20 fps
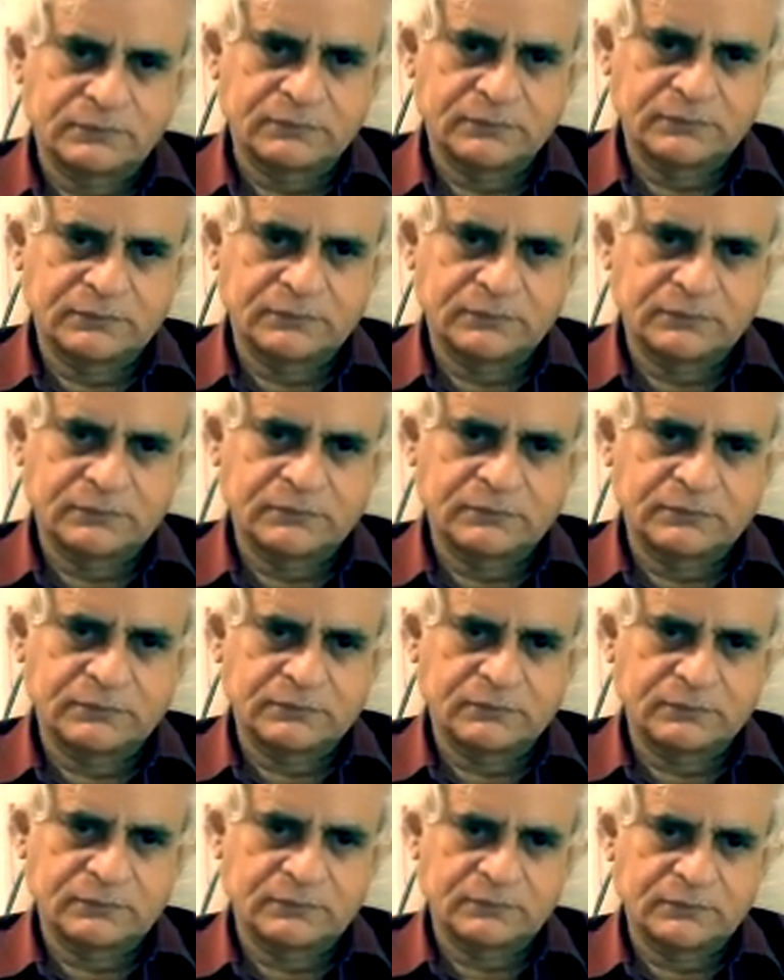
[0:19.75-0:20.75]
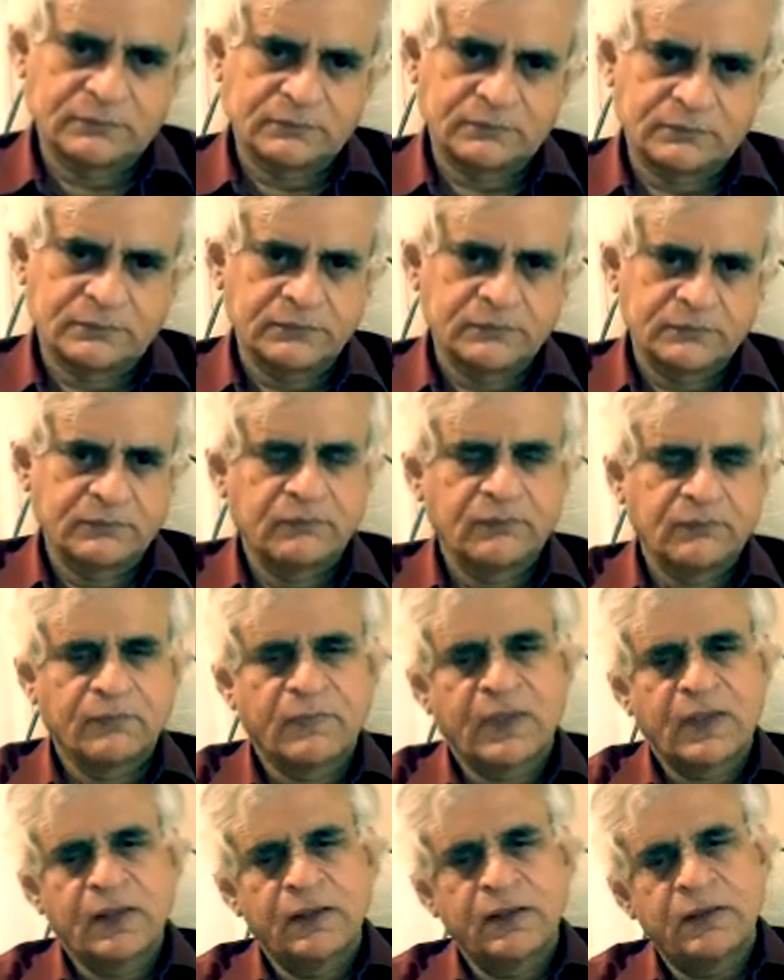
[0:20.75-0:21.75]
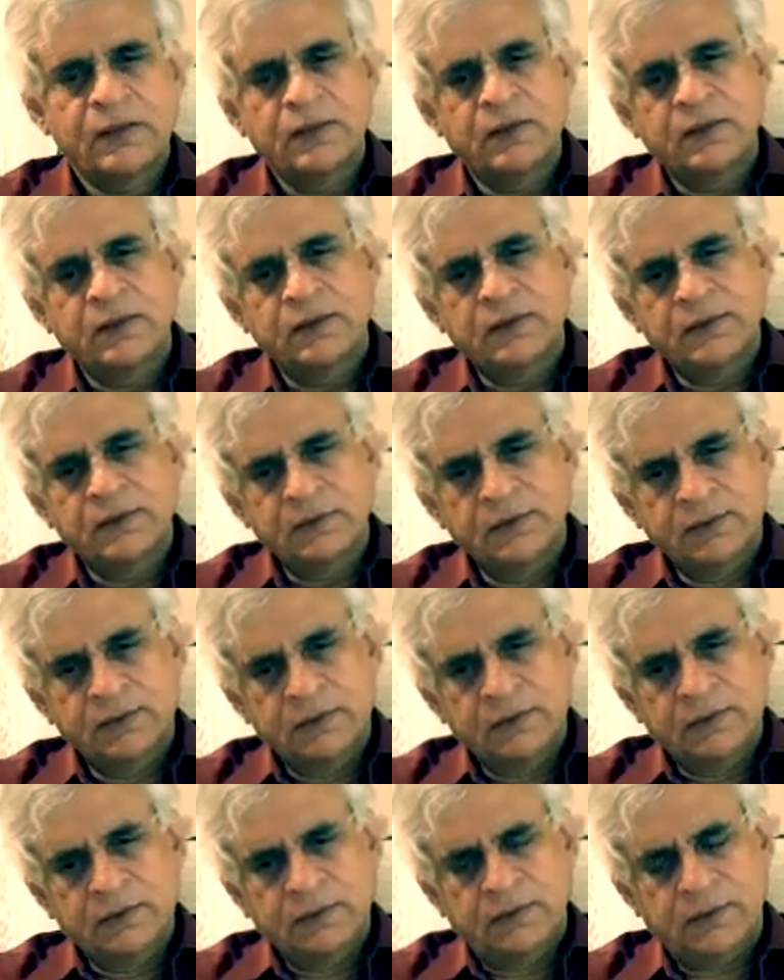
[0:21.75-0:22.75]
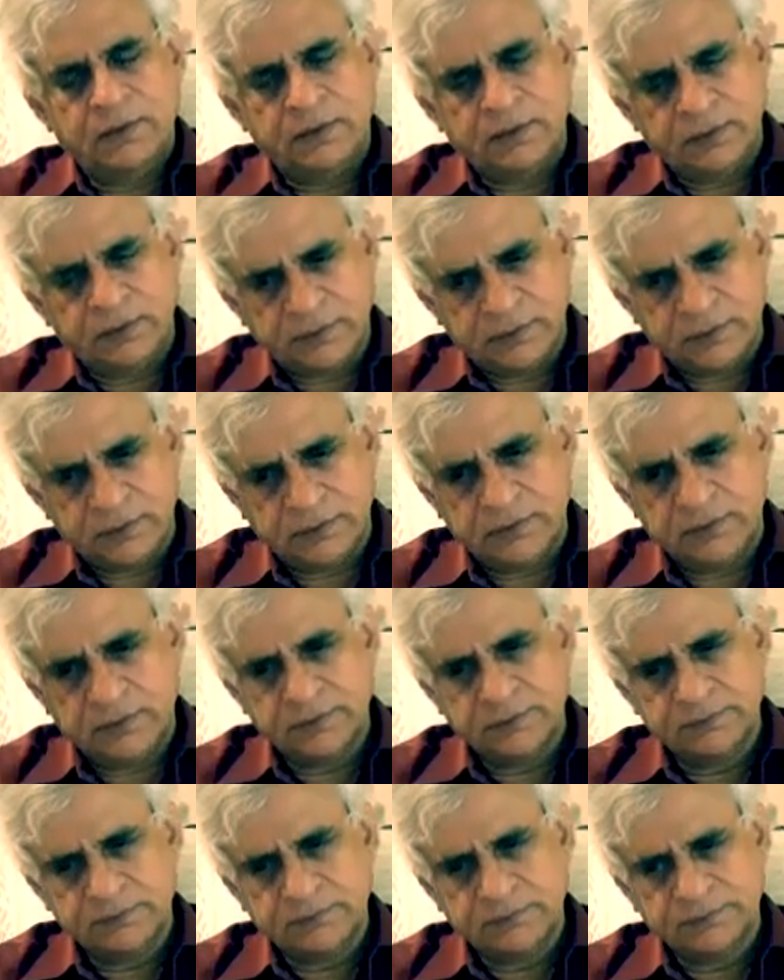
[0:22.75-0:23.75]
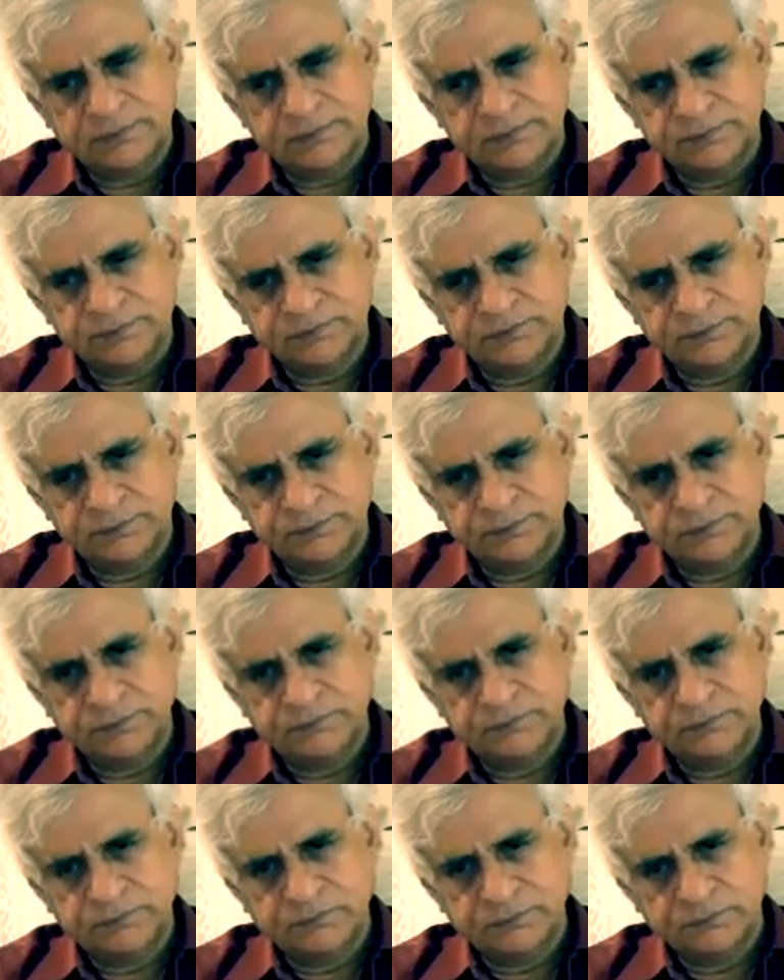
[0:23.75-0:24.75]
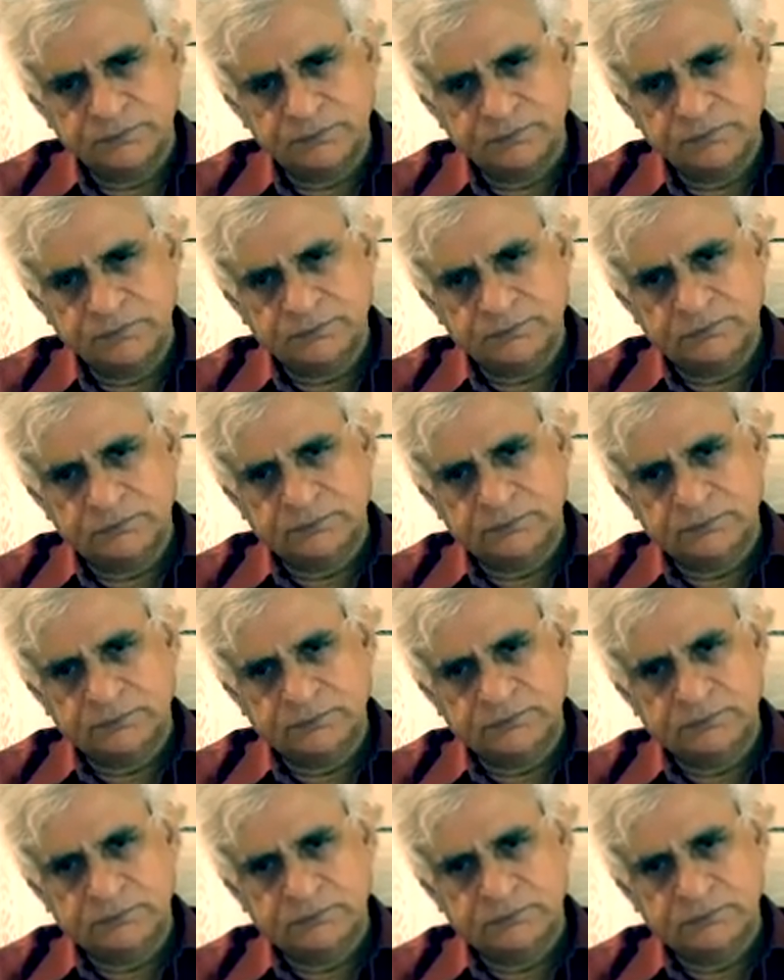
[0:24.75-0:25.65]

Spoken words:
(silent)